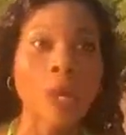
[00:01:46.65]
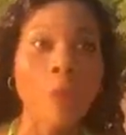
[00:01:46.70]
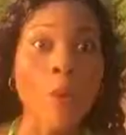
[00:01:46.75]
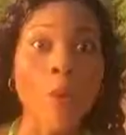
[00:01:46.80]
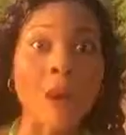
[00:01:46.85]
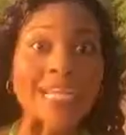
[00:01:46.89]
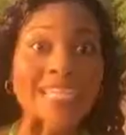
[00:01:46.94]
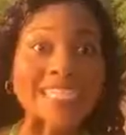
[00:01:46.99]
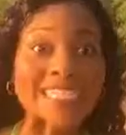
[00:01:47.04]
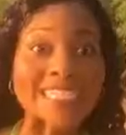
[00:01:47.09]

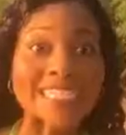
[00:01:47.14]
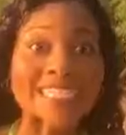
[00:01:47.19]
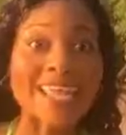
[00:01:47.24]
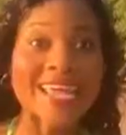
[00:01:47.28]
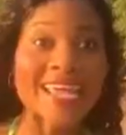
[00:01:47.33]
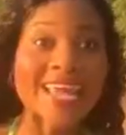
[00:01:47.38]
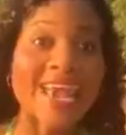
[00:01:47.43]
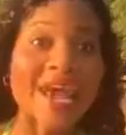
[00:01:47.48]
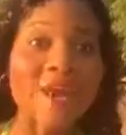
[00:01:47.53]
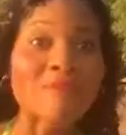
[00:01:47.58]

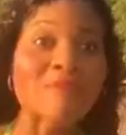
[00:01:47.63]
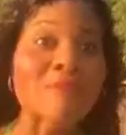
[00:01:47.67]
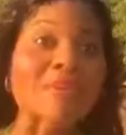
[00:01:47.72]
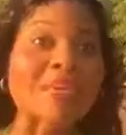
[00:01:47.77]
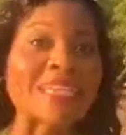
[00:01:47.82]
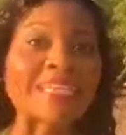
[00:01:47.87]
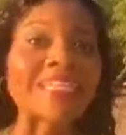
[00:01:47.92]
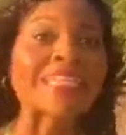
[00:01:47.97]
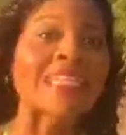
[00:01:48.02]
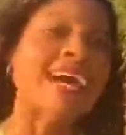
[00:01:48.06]
Wednesday at
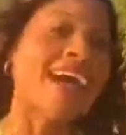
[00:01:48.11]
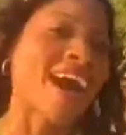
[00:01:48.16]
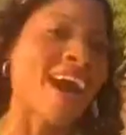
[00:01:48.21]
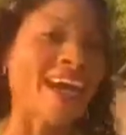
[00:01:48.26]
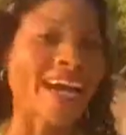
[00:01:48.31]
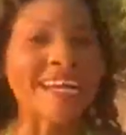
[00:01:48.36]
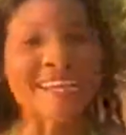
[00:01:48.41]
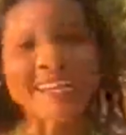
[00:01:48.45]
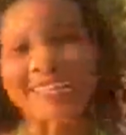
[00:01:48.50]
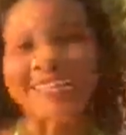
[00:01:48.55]

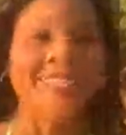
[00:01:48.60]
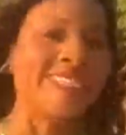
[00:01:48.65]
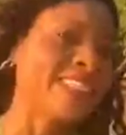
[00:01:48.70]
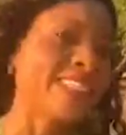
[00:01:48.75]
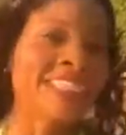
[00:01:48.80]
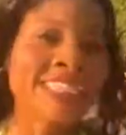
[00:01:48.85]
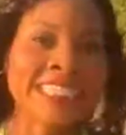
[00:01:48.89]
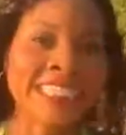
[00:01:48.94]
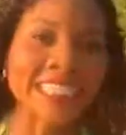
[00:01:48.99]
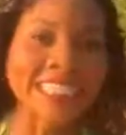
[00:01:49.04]
midnight.
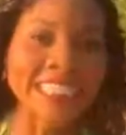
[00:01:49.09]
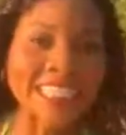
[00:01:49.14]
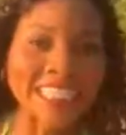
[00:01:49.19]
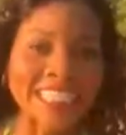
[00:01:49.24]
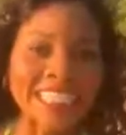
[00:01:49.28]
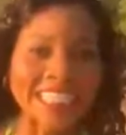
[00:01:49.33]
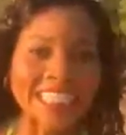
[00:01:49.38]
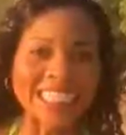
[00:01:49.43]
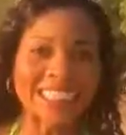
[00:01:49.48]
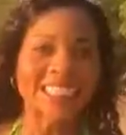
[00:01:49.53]

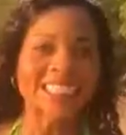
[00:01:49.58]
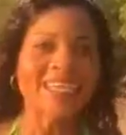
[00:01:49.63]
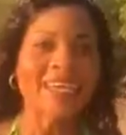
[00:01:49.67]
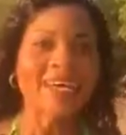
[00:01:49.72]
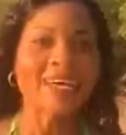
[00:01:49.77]
Woo!